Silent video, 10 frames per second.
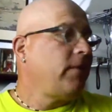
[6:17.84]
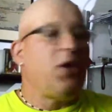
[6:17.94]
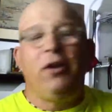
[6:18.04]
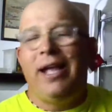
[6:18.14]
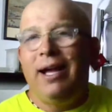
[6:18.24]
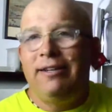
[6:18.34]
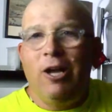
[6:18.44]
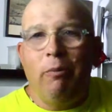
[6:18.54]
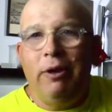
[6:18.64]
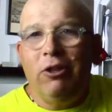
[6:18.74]
And you can't
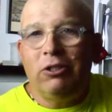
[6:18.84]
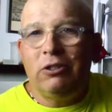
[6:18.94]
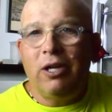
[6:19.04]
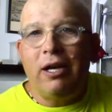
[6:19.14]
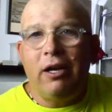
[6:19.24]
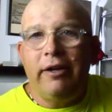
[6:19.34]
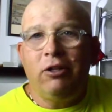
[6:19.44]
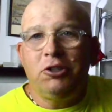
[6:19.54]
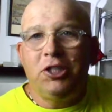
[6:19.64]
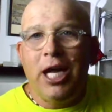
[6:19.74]
tell me there's not an
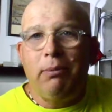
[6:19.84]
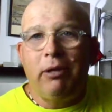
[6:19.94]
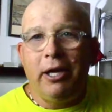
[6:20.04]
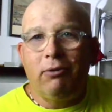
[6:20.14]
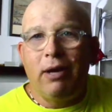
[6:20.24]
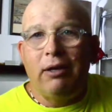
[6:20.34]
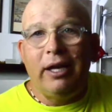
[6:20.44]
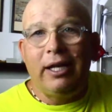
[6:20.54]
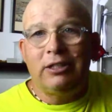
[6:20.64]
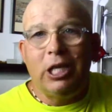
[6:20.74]
LG tablet laying around
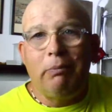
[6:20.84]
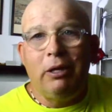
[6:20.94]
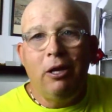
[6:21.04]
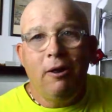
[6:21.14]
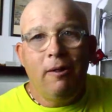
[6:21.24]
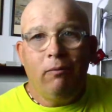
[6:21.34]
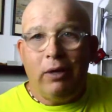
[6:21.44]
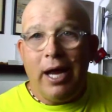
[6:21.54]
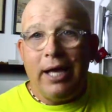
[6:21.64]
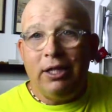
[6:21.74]
they can send me
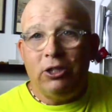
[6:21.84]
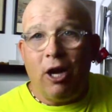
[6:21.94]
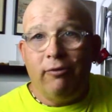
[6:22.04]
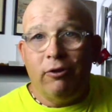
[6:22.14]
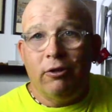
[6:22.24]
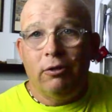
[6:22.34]
when I had this offer.